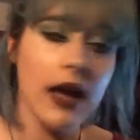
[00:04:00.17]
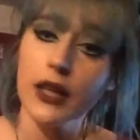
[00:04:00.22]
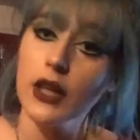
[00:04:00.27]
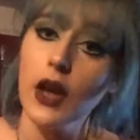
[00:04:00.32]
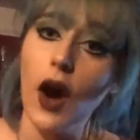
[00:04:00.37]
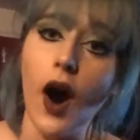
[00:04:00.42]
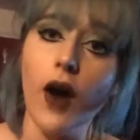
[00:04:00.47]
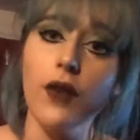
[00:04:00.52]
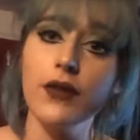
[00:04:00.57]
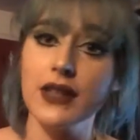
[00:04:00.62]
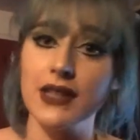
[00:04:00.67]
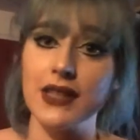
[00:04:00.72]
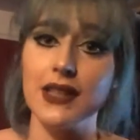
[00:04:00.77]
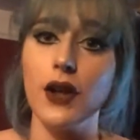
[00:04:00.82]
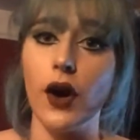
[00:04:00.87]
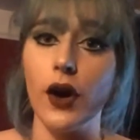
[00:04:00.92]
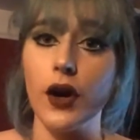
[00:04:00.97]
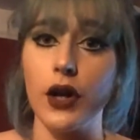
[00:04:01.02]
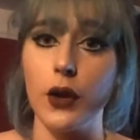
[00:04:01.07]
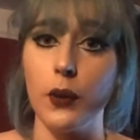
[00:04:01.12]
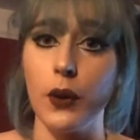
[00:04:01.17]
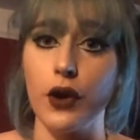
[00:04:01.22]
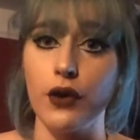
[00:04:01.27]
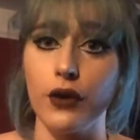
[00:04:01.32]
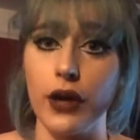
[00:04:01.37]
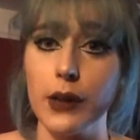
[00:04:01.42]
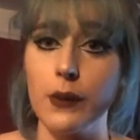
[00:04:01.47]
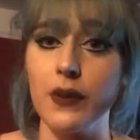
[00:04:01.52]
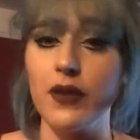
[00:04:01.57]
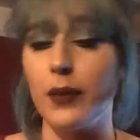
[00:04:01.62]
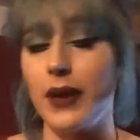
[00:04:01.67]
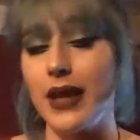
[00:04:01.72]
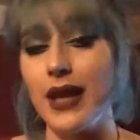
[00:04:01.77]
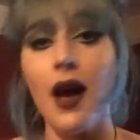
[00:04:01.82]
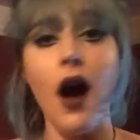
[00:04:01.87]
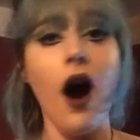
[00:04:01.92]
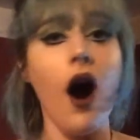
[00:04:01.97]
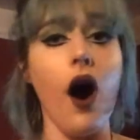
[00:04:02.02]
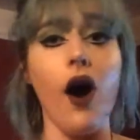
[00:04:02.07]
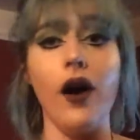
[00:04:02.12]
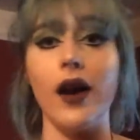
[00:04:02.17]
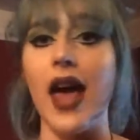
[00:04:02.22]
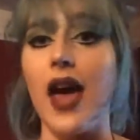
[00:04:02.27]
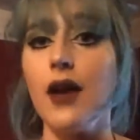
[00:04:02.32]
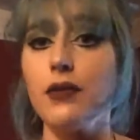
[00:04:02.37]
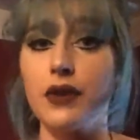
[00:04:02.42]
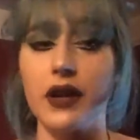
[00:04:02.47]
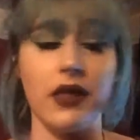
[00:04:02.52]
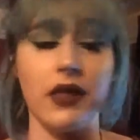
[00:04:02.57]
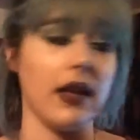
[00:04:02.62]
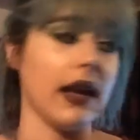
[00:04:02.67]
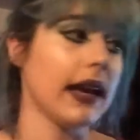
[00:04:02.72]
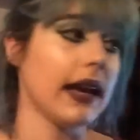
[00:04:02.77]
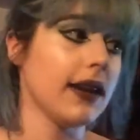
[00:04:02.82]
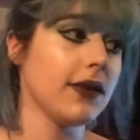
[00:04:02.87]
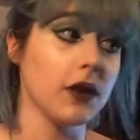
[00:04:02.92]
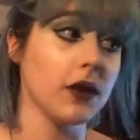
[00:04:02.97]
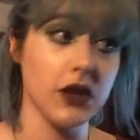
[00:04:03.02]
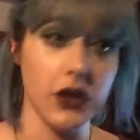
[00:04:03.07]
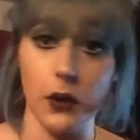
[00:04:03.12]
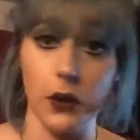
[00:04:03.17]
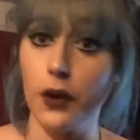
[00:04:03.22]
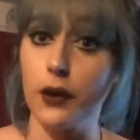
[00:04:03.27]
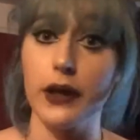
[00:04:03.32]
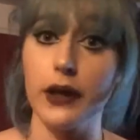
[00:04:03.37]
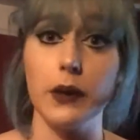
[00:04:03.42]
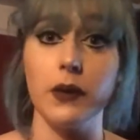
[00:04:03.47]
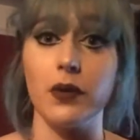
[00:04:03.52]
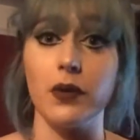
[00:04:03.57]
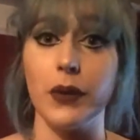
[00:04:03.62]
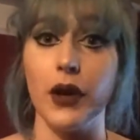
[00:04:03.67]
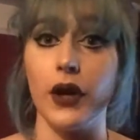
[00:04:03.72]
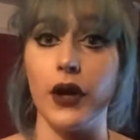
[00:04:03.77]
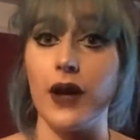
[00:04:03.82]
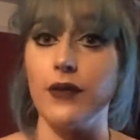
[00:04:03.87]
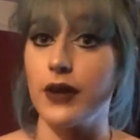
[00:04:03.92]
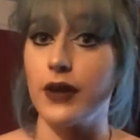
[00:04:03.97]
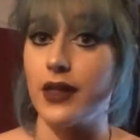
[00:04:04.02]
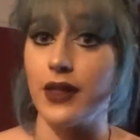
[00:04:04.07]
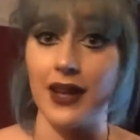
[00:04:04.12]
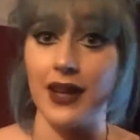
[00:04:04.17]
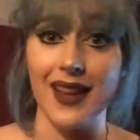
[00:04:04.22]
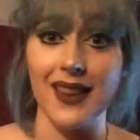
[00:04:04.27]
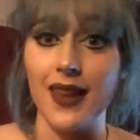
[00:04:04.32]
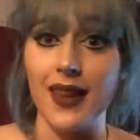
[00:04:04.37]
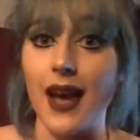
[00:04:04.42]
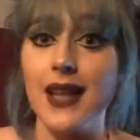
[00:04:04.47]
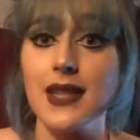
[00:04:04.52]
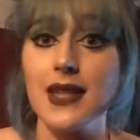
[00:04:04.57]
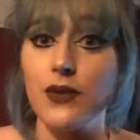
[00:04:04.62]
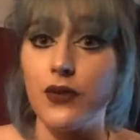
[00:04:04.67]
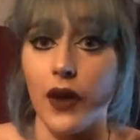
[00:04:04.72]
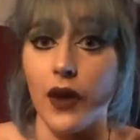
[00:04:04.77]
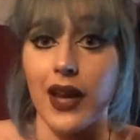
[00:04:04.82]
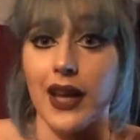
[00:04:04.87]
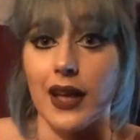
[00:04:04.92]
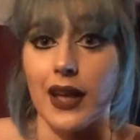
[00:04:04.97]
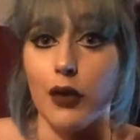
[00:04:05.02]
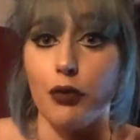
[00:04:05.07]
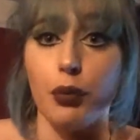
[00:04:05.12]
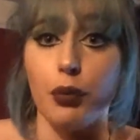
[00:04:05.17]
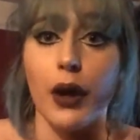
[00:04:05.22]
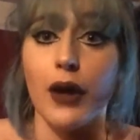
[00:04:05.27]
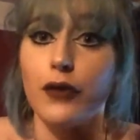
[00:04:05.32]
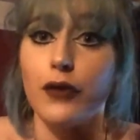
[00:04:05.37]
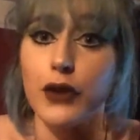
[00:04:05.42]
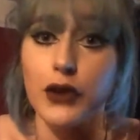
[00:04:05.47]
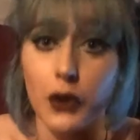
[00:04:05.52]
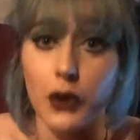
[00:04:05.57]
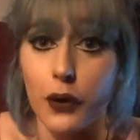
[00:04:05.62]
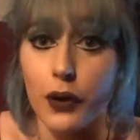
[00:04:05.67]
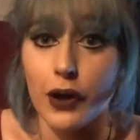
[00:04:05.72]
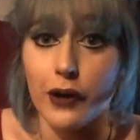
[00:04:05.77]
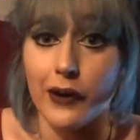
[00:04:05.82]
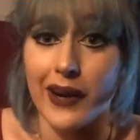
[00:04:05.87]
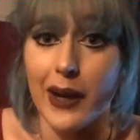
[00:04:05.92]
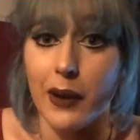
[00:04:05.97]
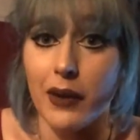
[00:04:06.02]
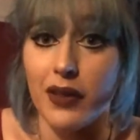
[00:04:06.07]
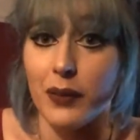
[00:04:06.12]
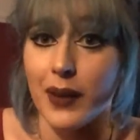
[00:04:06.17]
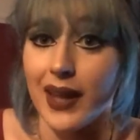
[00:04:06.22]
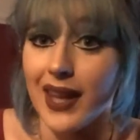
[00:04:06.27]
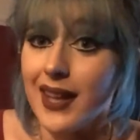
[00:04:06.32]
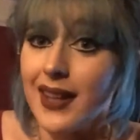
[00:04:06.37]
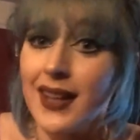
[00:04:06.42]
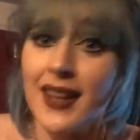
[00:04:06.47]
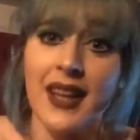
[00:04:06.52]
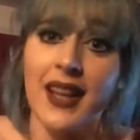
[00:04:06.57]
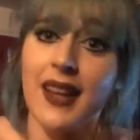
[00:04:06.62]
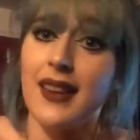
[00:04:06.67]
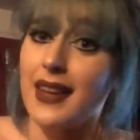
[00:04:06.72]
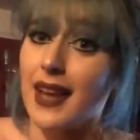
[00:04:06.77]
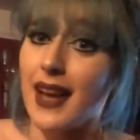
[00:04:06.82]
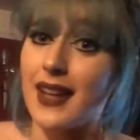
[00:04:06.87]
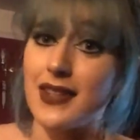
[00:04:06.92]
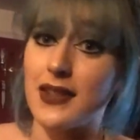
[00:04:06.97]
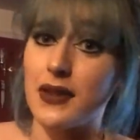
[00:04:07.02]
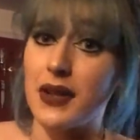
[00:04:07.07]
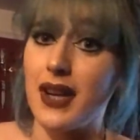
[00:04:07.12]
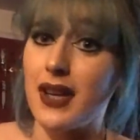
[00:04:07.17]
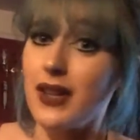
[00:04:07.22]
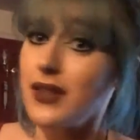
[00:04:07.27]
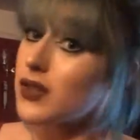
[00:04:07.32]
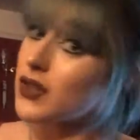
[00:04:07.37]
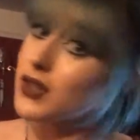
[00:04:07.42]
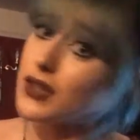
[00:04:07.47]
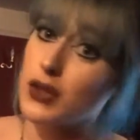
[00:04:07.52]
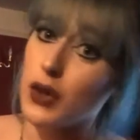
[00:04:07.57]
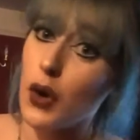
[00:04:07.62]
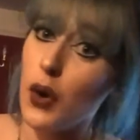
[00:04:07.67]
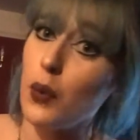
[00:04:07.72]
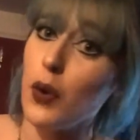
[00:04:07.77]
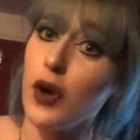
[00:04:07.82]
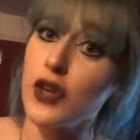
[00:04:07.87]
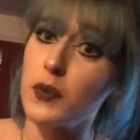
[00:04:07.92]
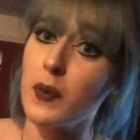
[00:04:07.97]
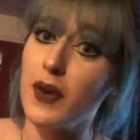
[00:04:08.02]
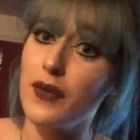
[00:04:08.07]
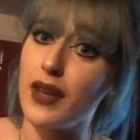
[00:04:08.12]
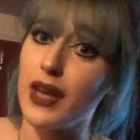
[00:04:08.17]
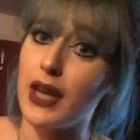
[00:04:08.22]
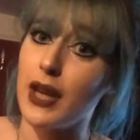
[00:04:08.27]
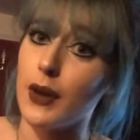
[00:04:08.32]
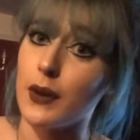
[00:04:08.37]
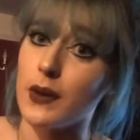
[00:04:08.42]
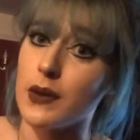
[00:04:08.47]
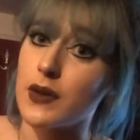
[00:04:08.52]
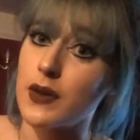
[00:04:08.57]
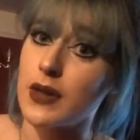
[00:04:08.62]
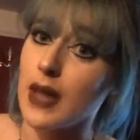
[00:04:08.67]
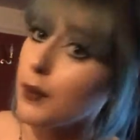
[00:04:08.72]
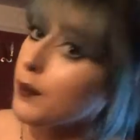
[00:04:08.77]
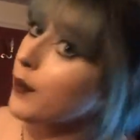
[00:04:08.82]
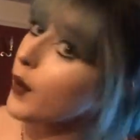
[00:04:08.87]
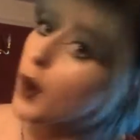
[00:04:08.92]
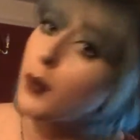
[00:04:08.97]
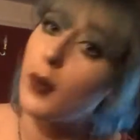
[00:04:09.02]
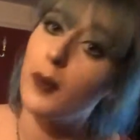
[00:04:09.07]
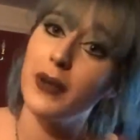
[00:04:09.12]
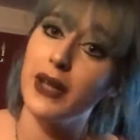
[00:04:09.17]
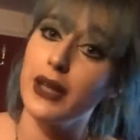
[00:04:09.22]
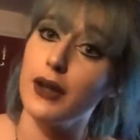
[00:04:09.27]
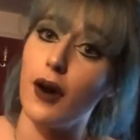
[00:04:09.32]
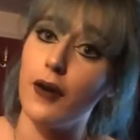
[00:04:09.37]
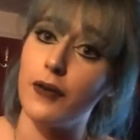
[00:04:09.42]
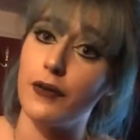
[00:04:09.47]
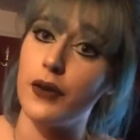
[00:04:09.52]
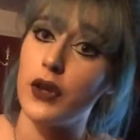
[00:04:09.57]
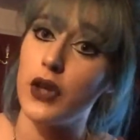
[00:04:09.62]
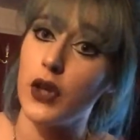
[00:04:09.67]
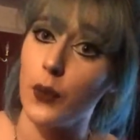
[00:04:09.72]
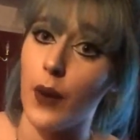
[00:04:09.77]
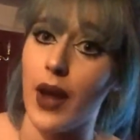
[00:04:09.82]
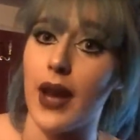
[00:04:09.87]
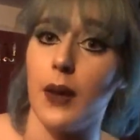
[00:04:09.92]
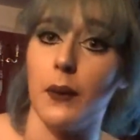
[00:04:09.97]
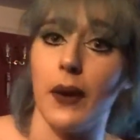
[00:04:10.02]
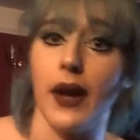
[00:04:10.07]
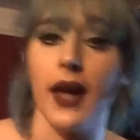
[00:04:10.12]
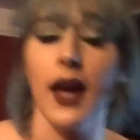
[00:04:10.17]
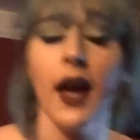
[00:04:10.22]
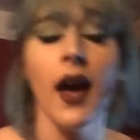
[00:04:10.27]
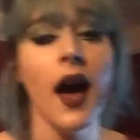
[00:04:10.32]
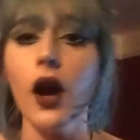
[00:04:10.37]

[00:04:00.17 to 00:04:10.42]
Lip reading: You're obviously not going to agree with me on everything, and if you do agree with me on everything, that's fine. But if you don't agree with me, the answer is just don't watch my videos. They're probably not for you anyway.